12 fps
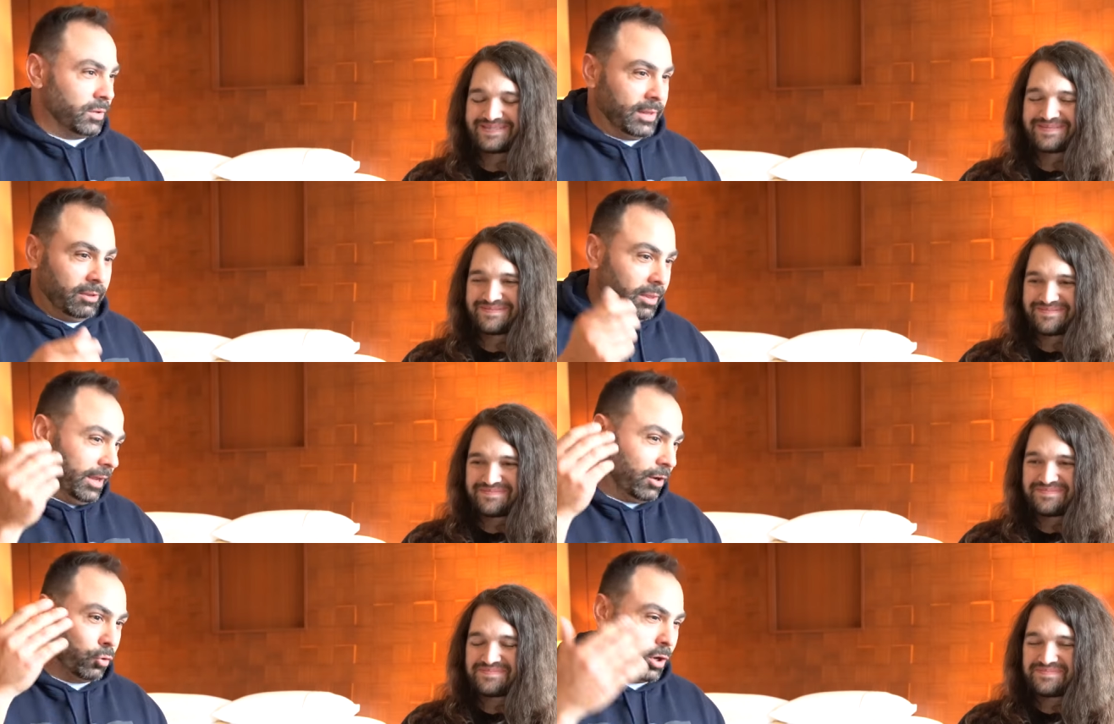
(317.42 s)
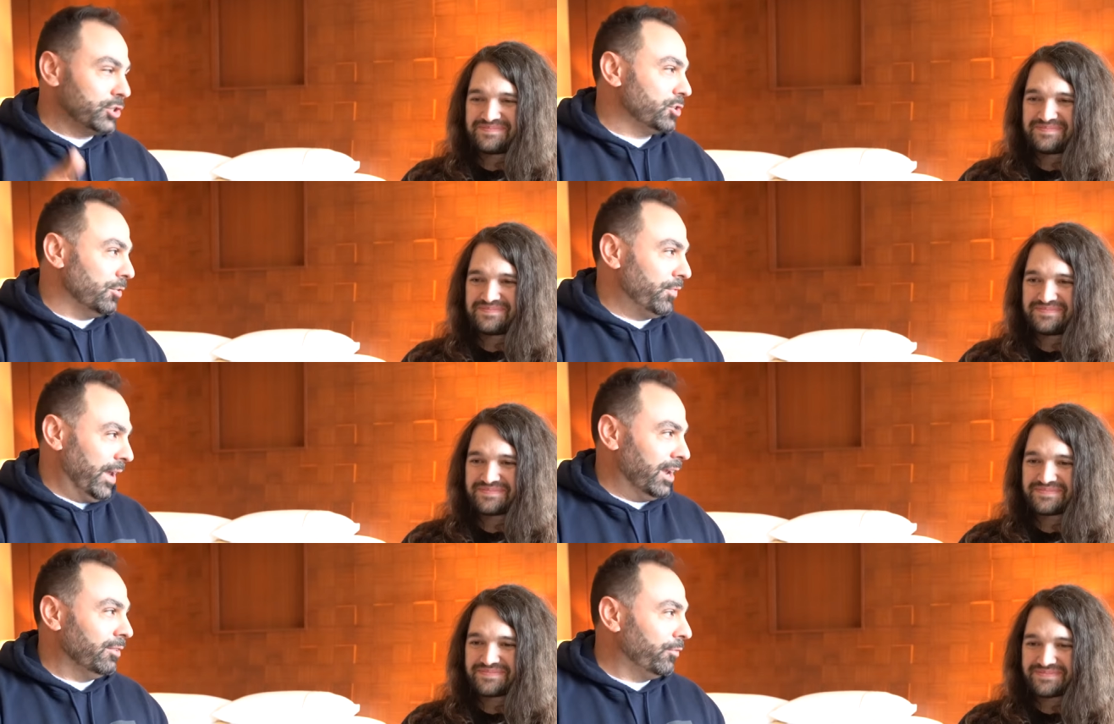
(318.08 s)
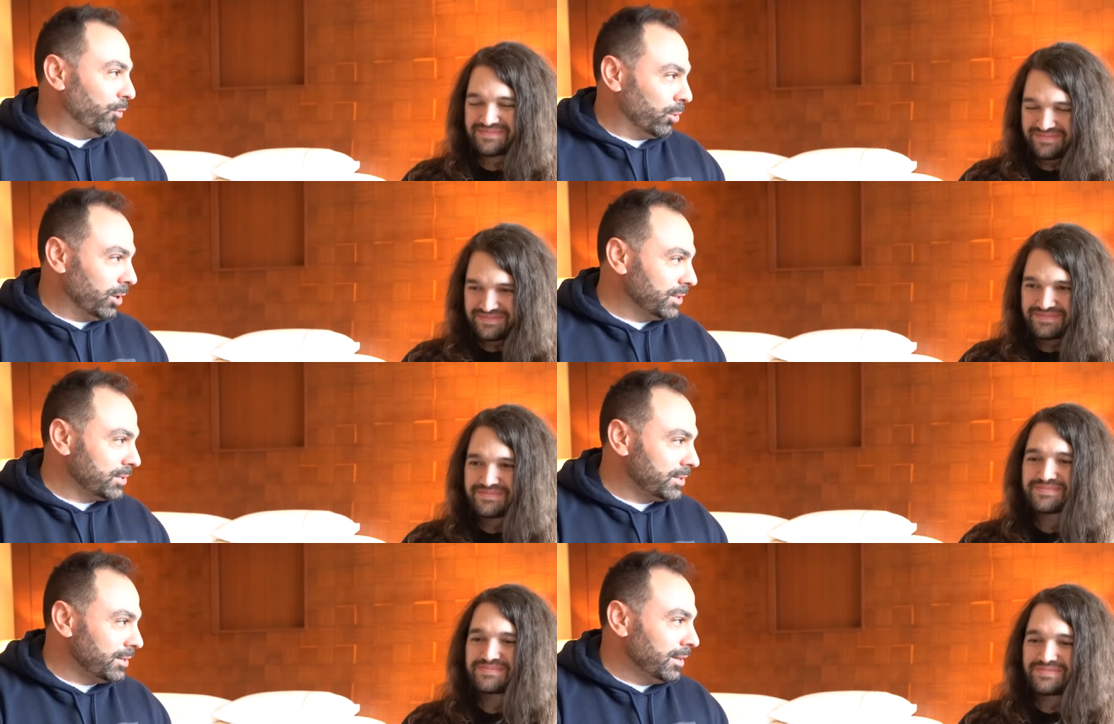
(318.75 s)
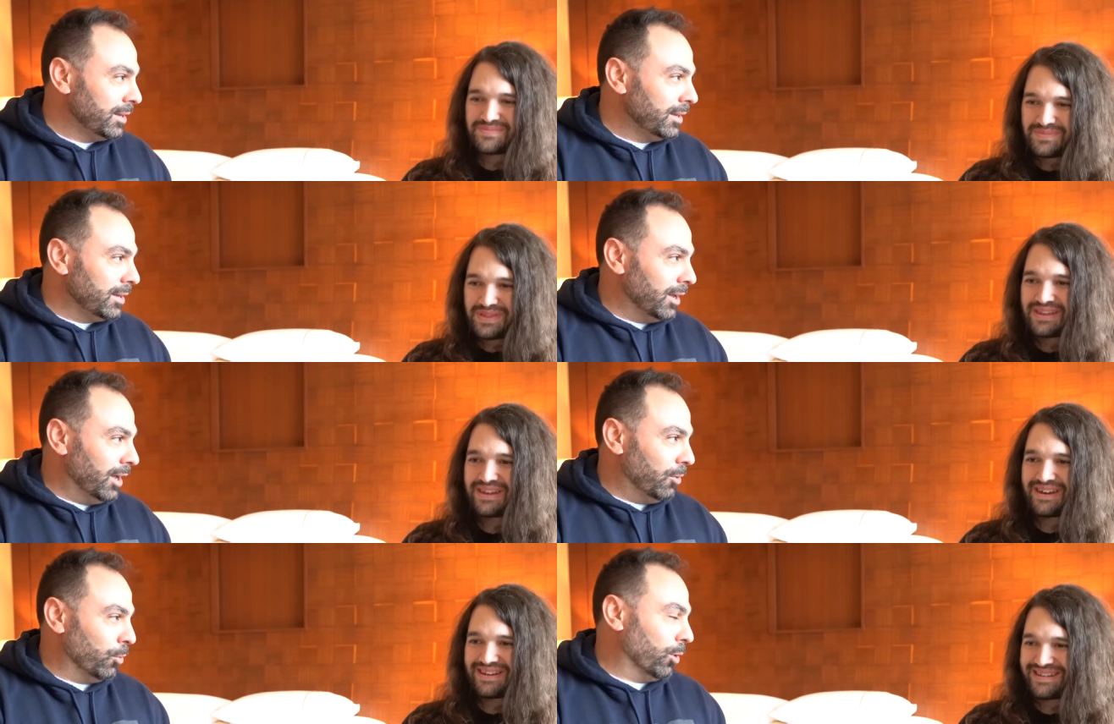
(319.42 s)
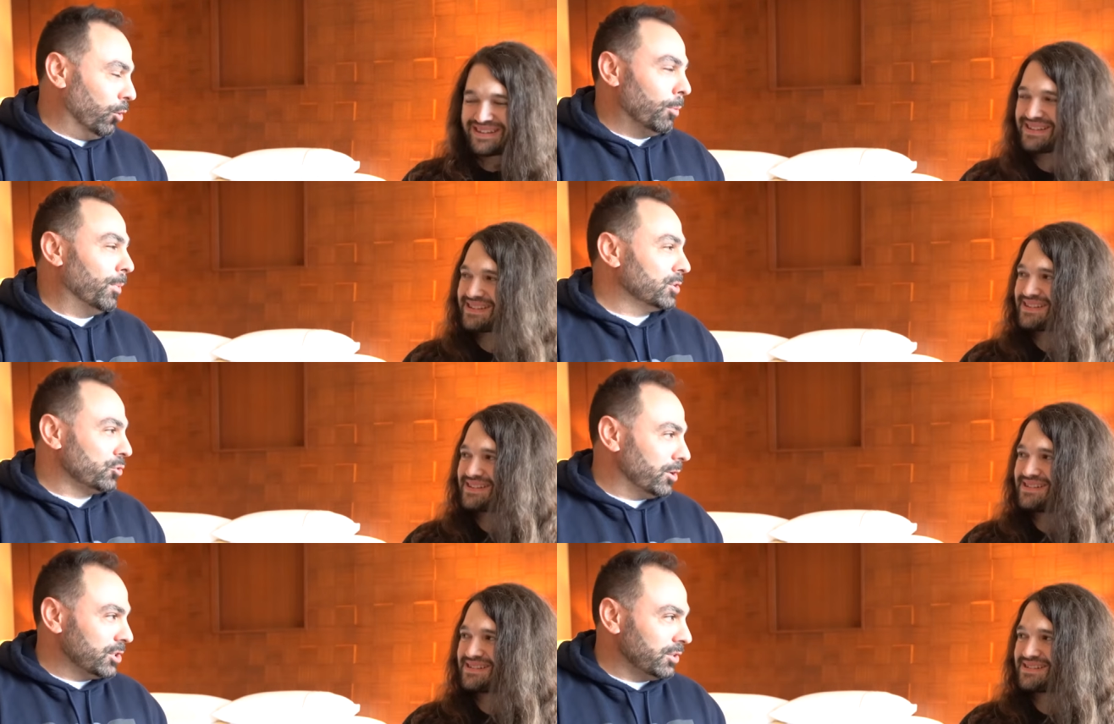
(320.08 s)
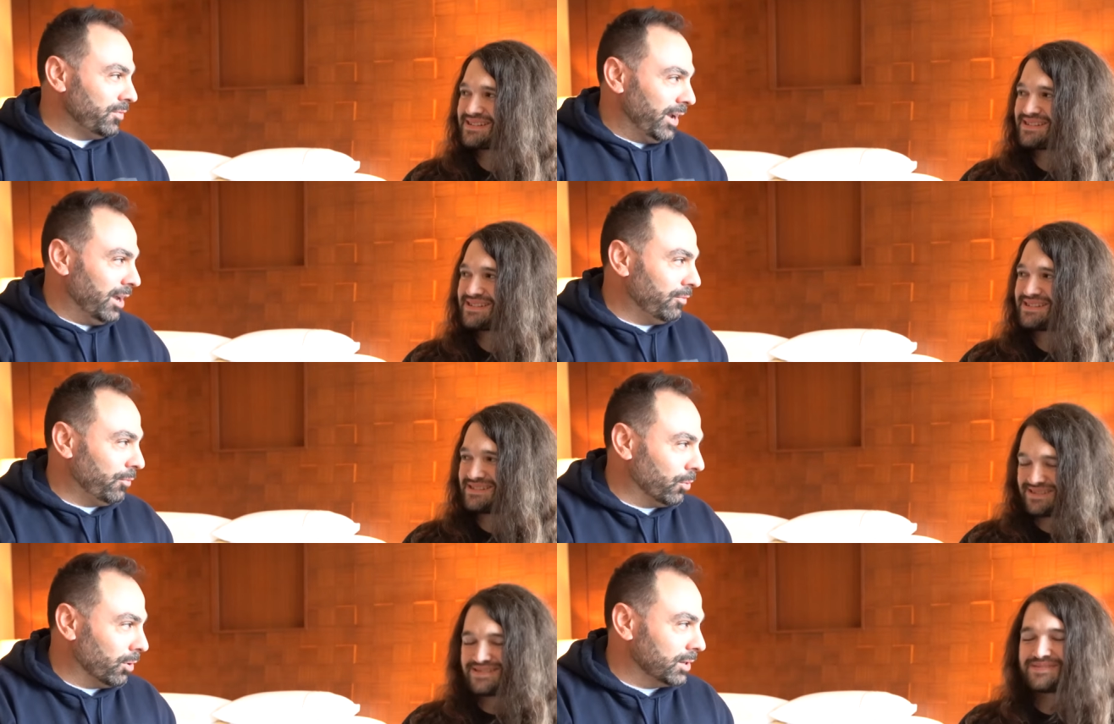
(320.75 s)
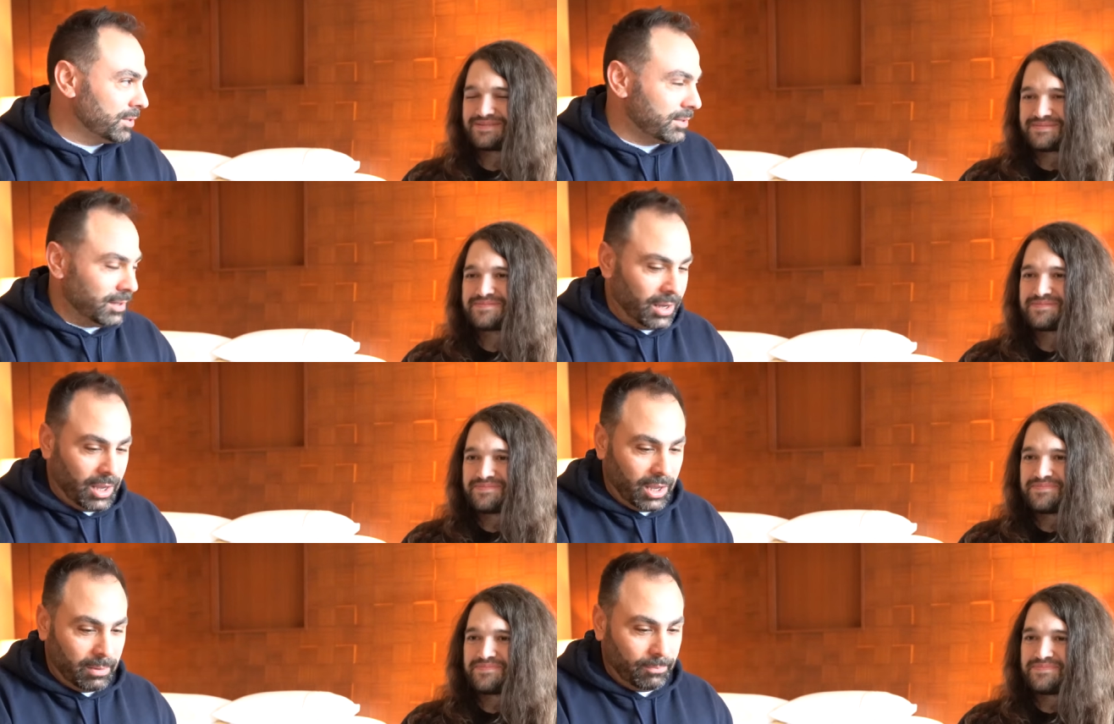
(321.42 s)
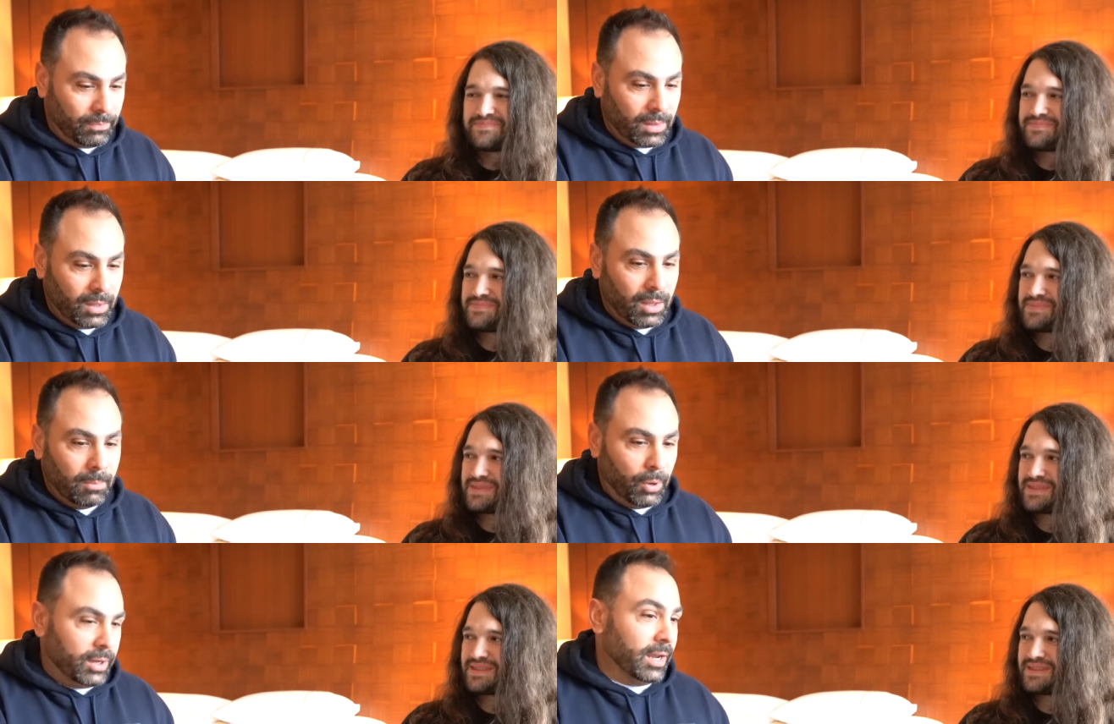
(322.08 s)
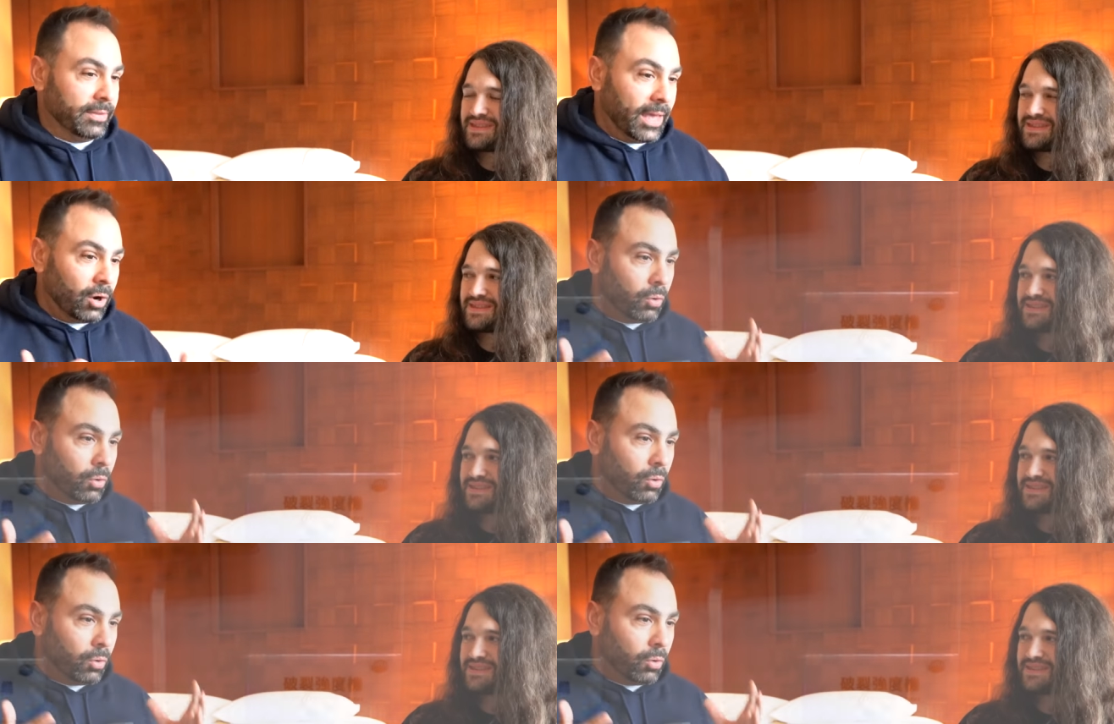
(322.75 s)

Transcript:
Speaker 1: but they like crushed the fan for us, uh, yeah. or almost crushed the fan for us. Um, but yeah, that